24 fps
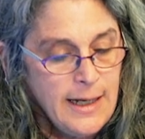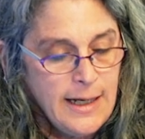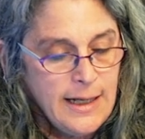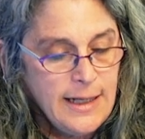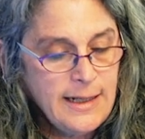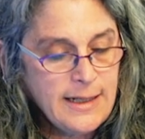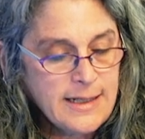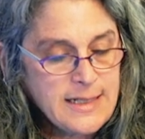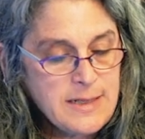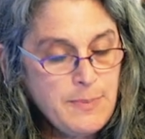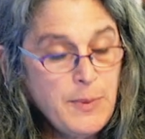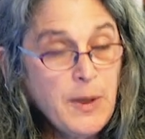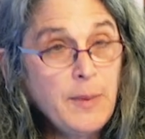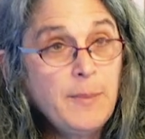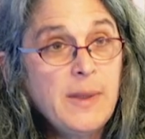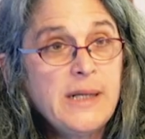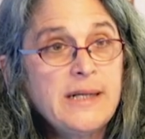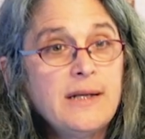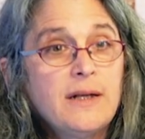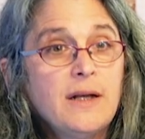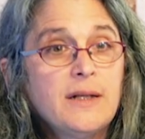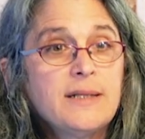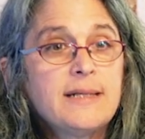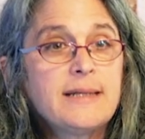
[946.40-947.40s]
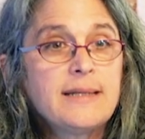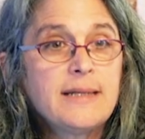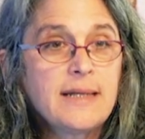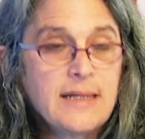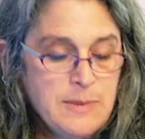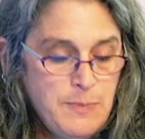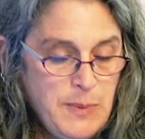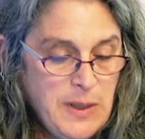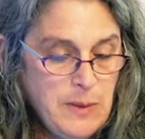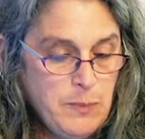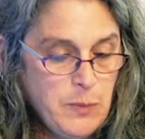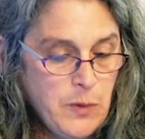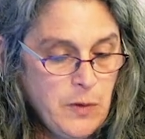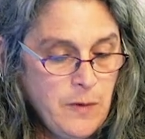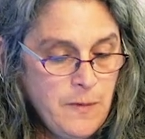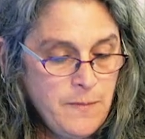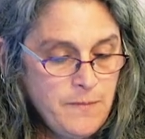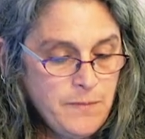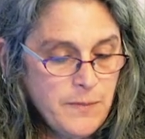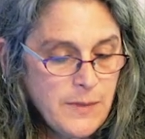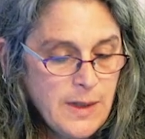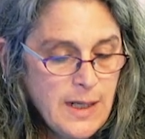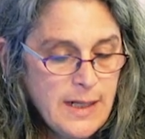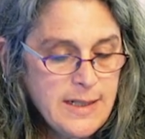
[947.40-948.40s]
He experimented on 6 people.
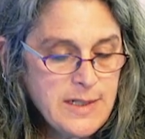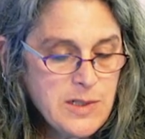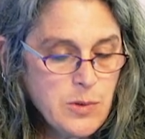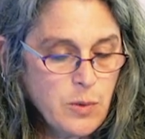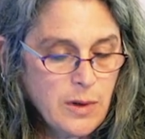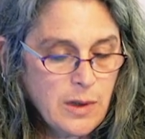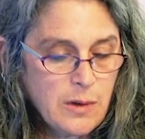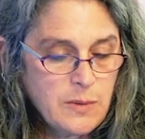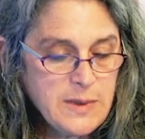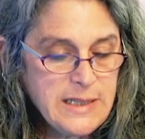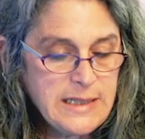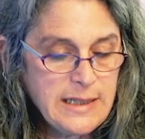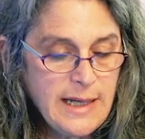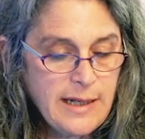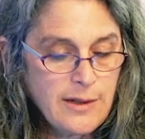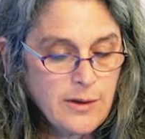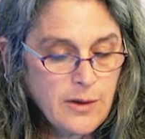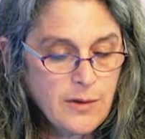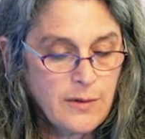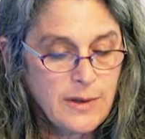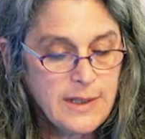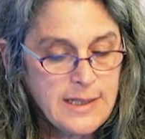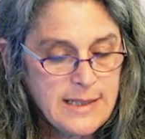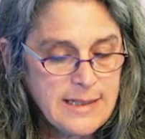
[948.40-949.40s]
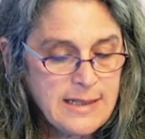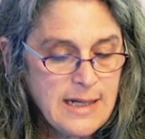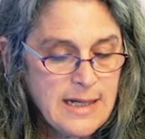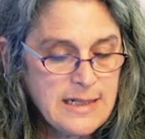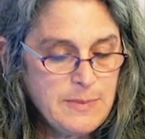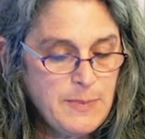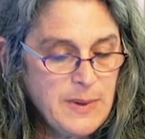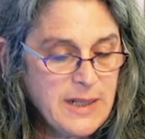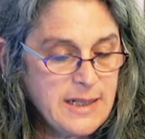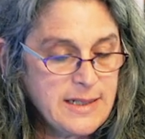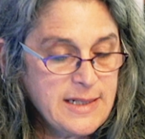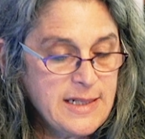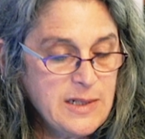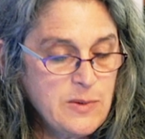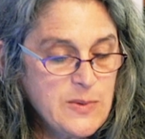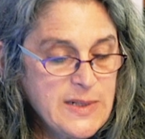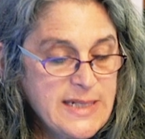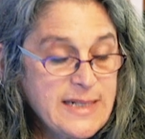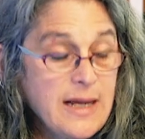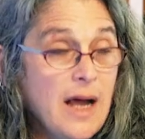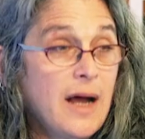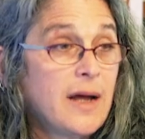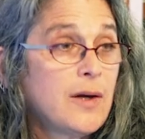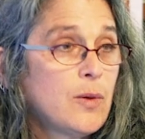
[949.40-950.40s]
His work was later criticized because he
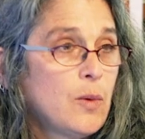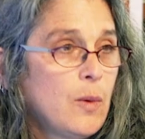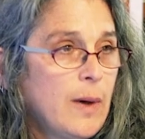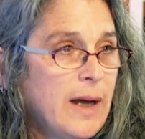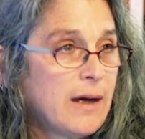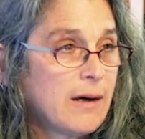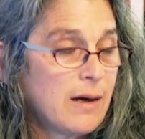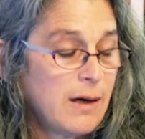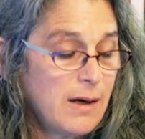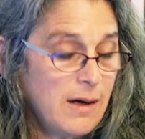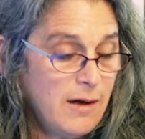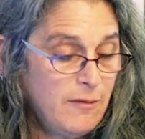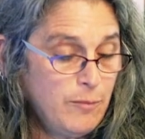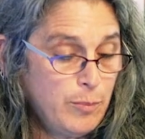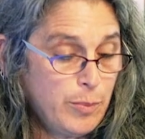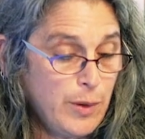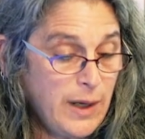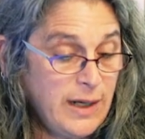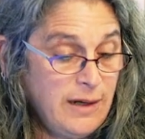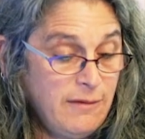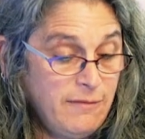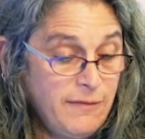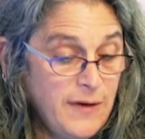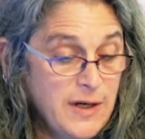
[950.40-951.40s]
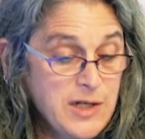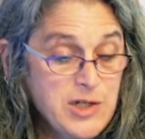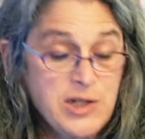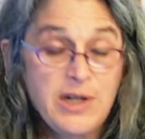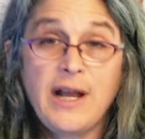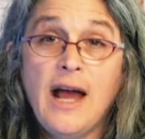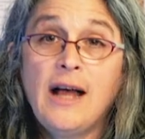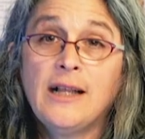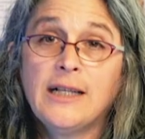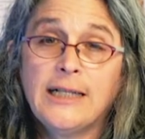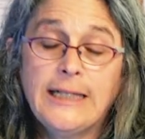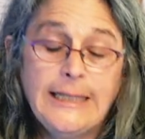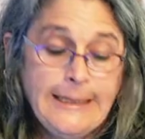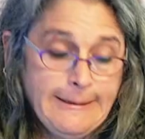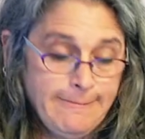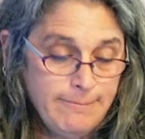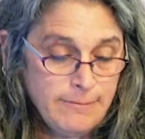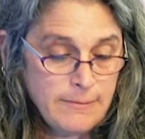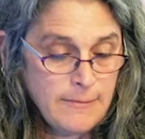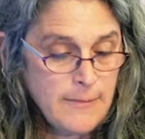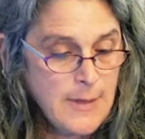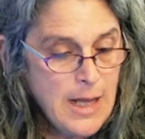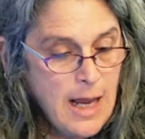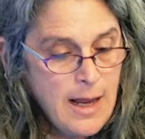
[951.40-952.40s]
was unaware of brain functionality
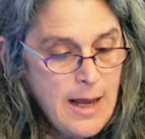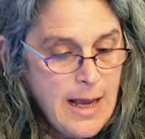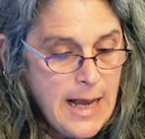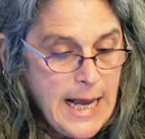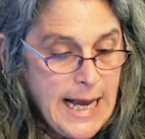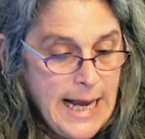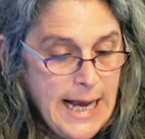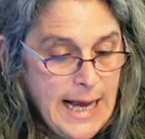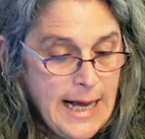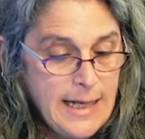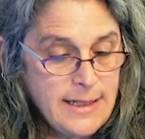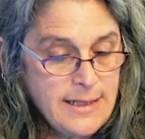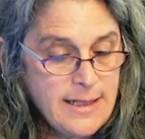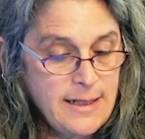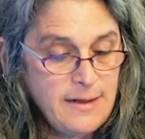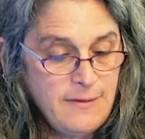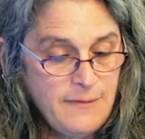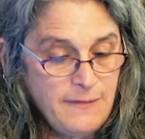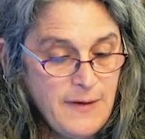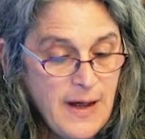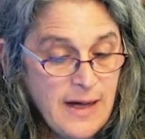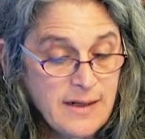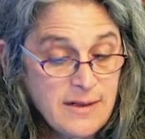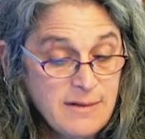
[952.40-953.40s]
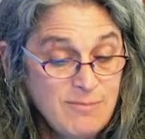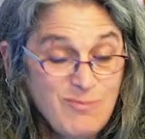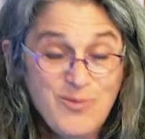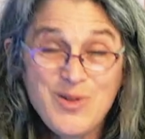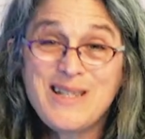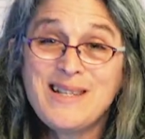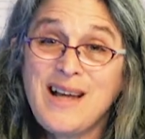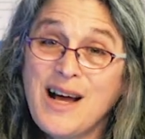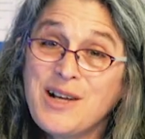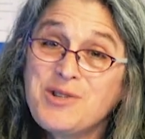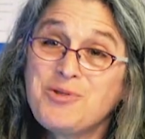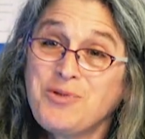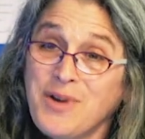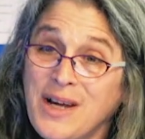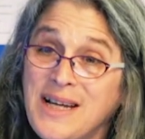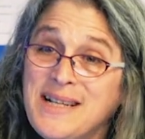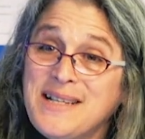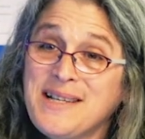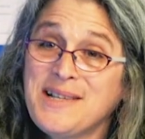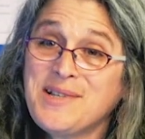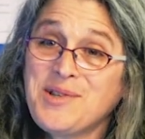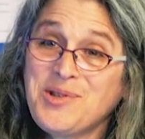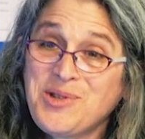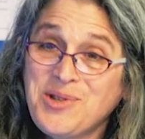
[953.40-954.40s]
and, in fact, was not
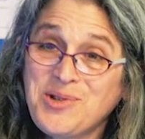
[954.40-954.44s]
trained as a